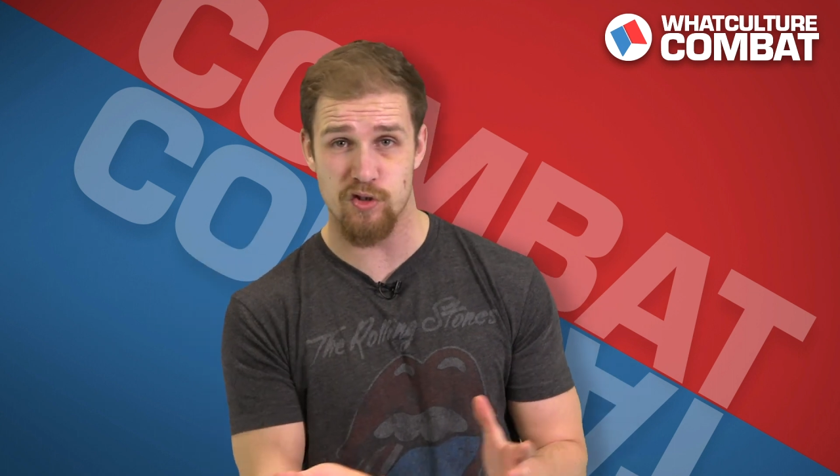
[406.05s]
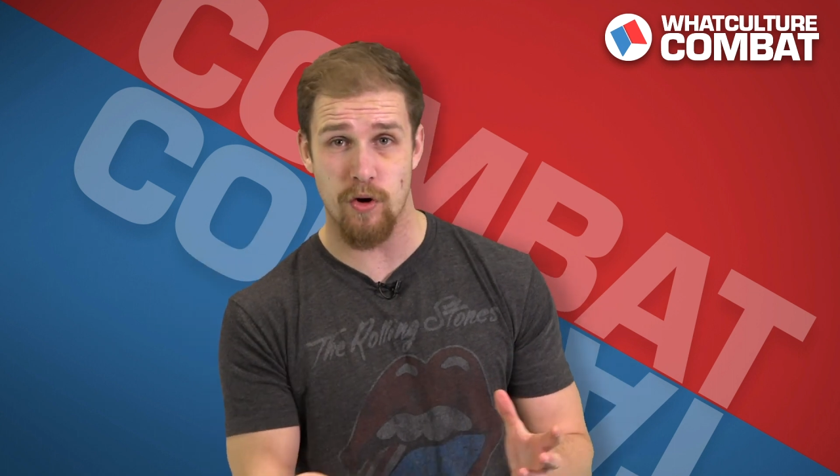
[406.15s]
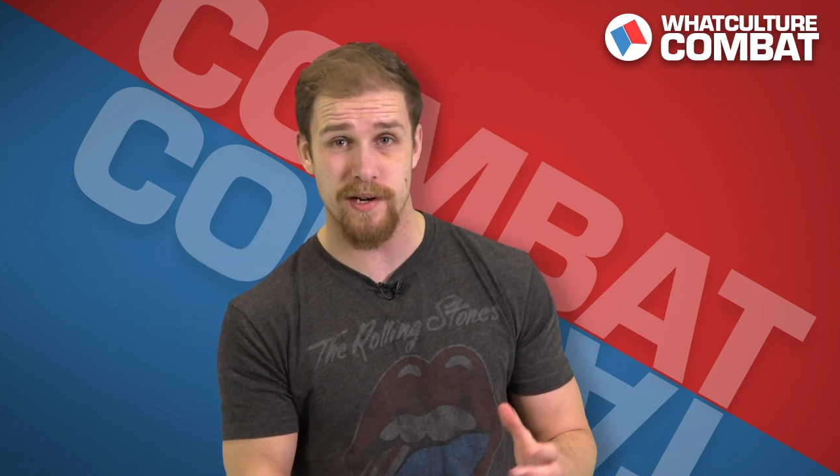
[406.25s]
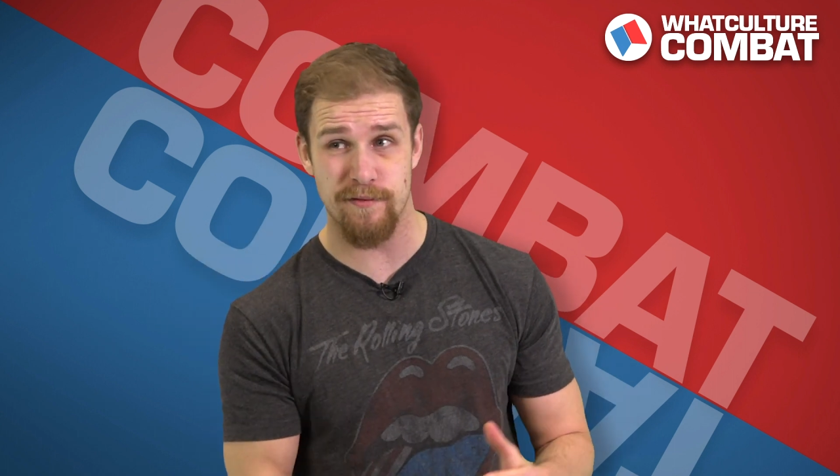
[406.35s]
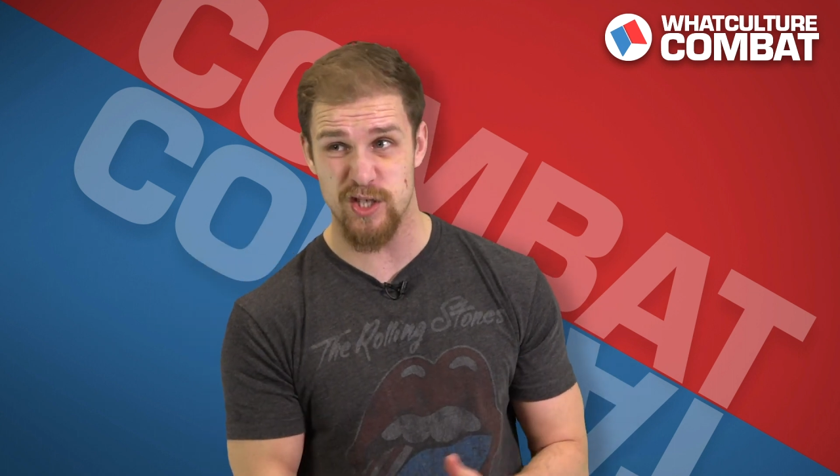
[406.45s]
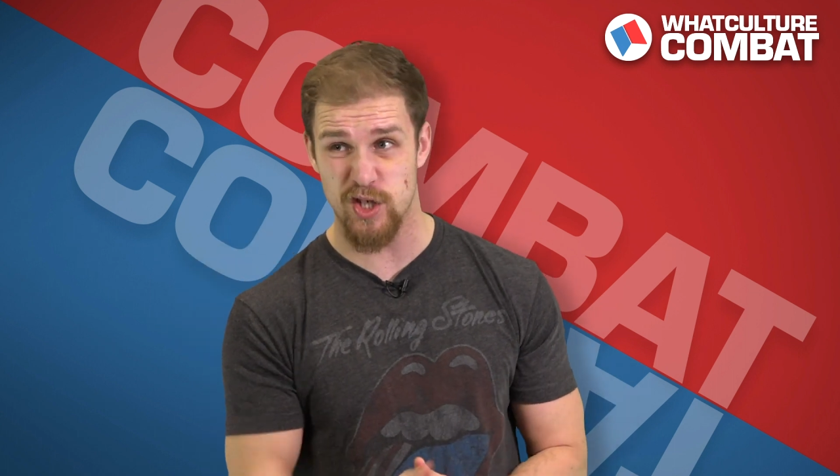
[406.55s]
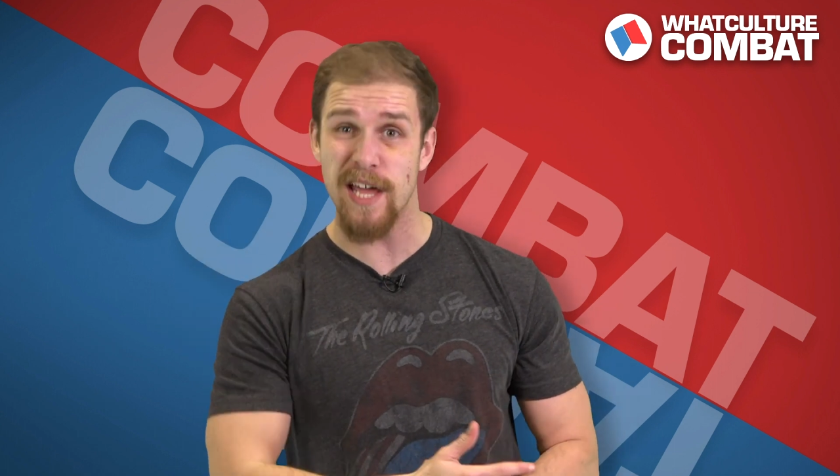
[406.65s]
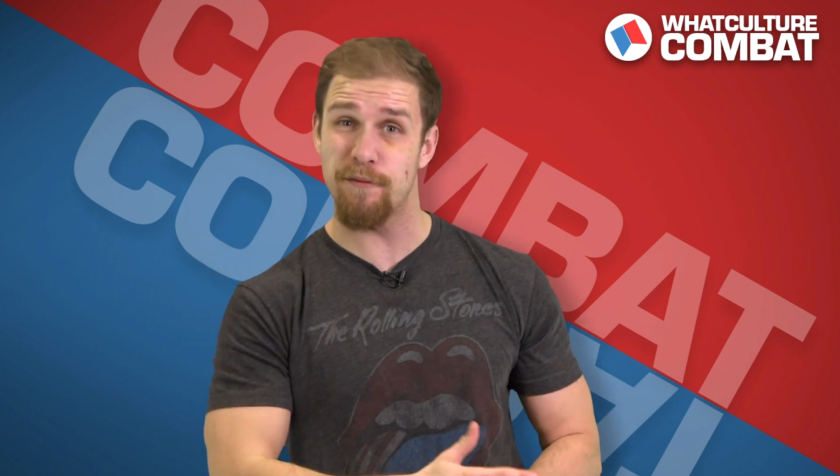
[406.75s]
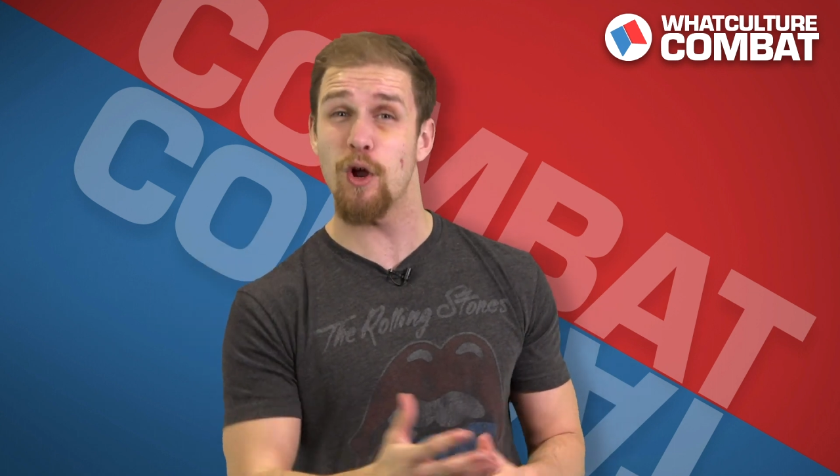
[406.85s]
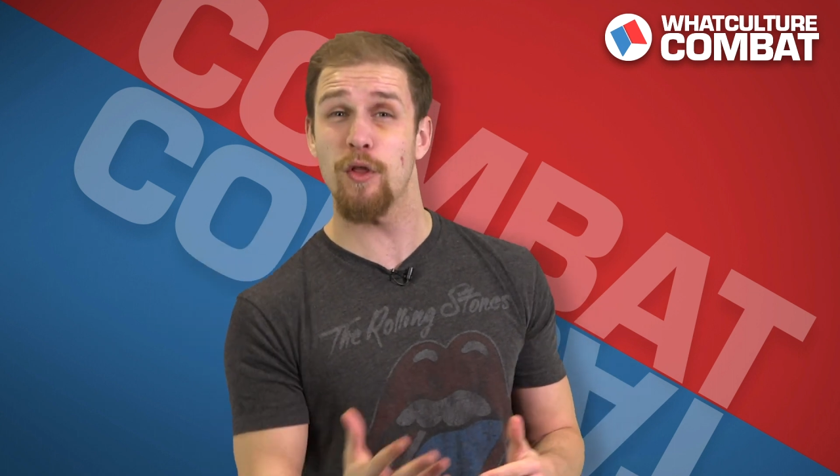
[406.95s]
strawweight division,
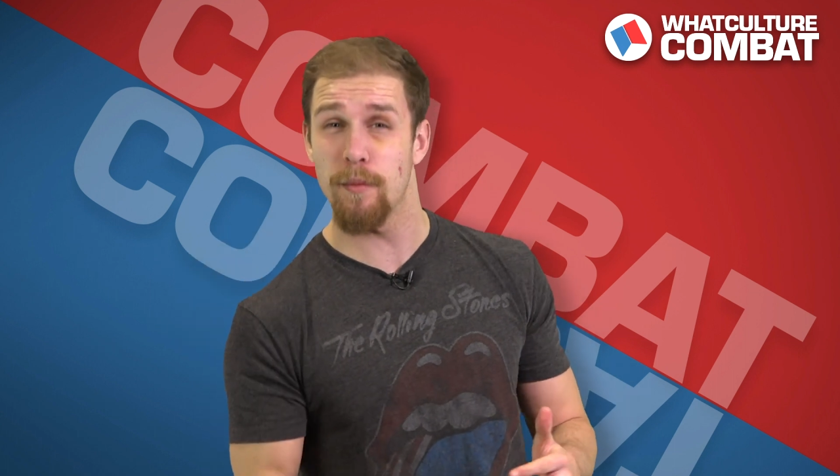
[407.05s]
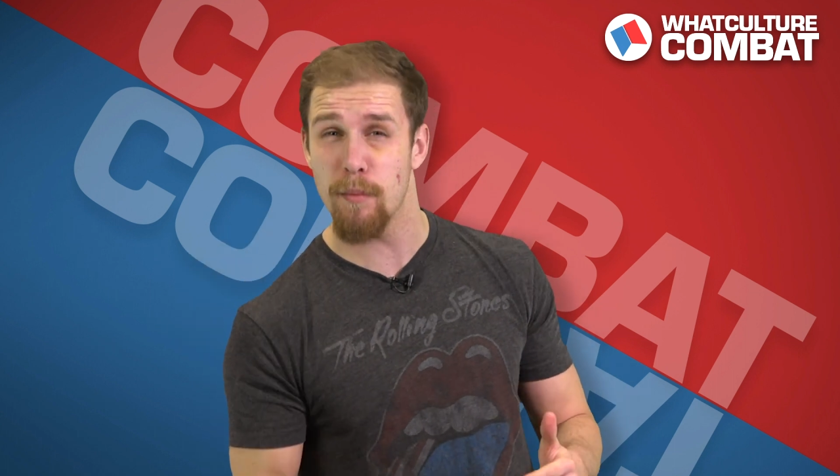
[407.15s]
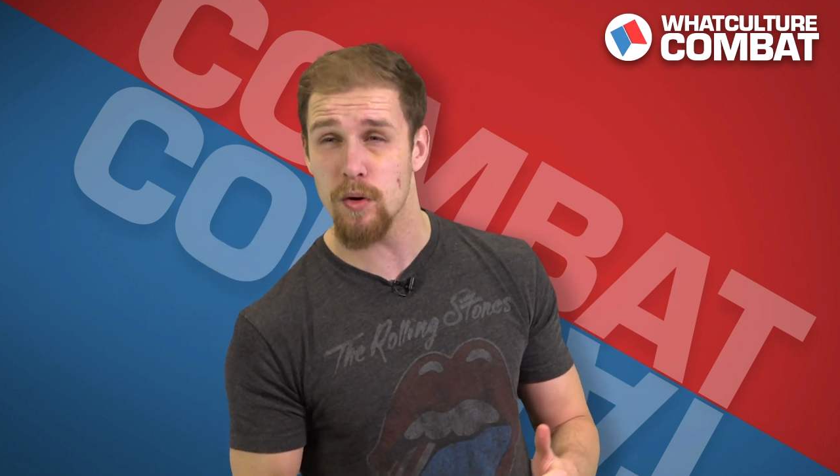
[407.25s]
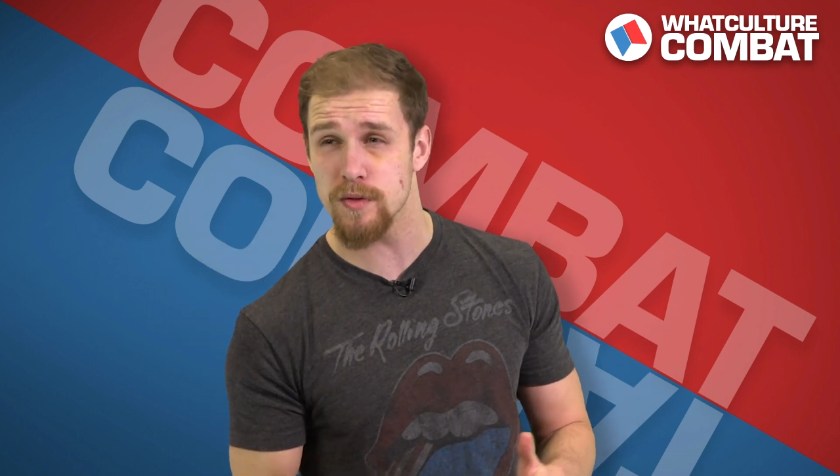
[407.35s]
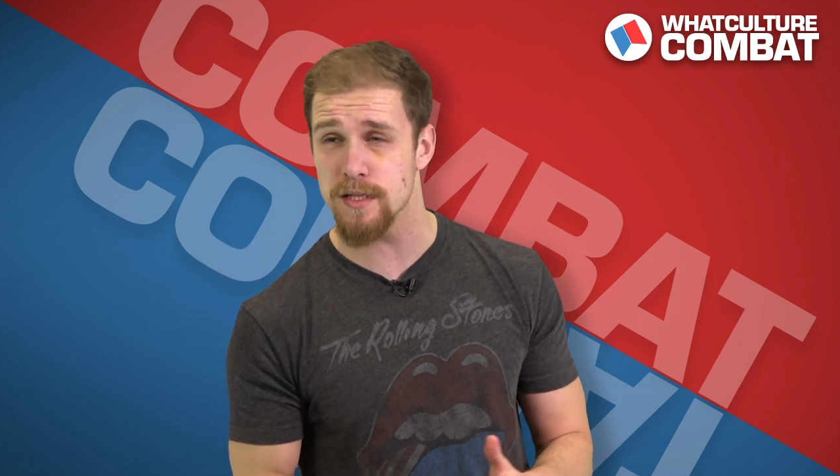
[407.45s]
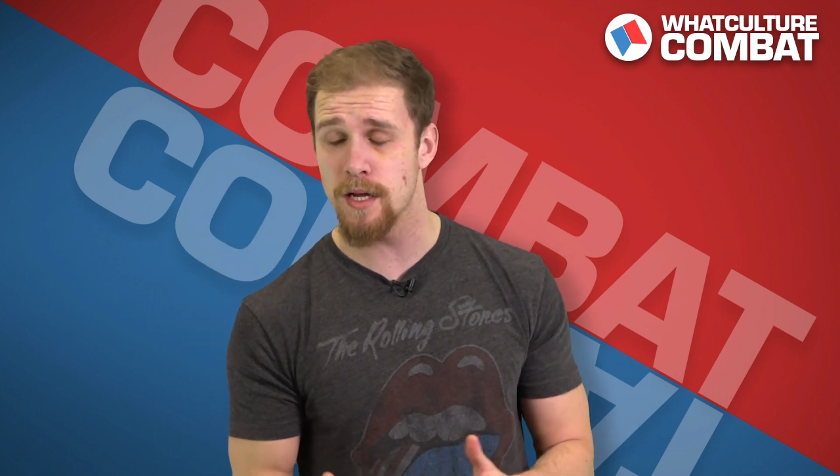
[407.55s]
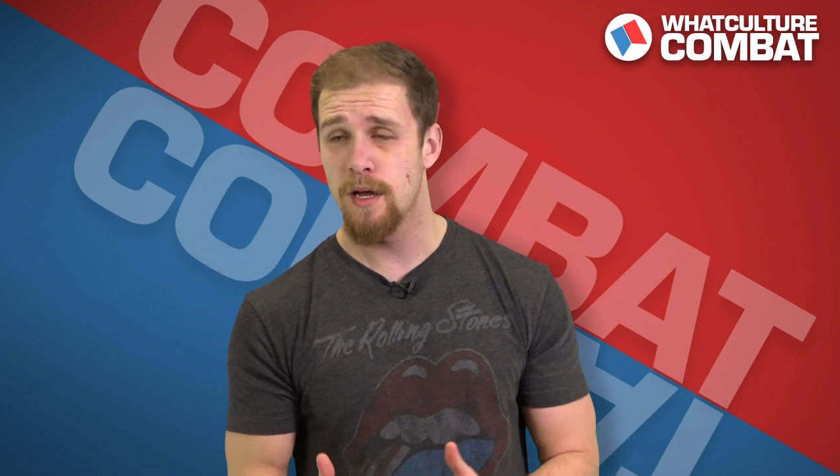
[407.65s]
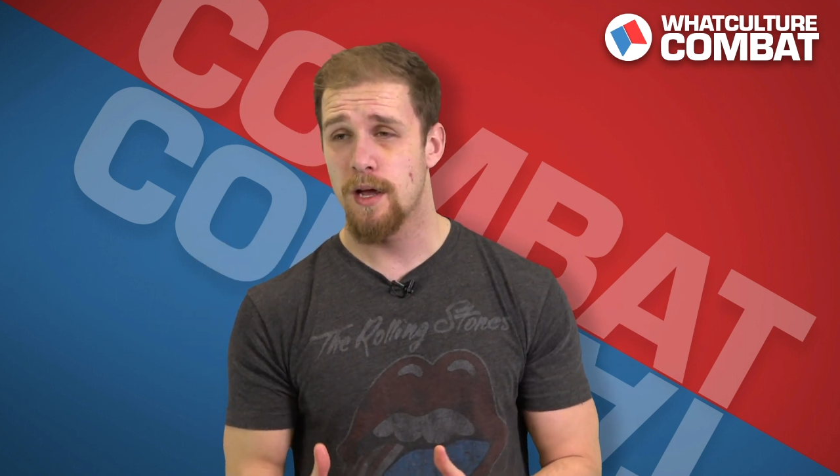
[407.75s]
if not the most.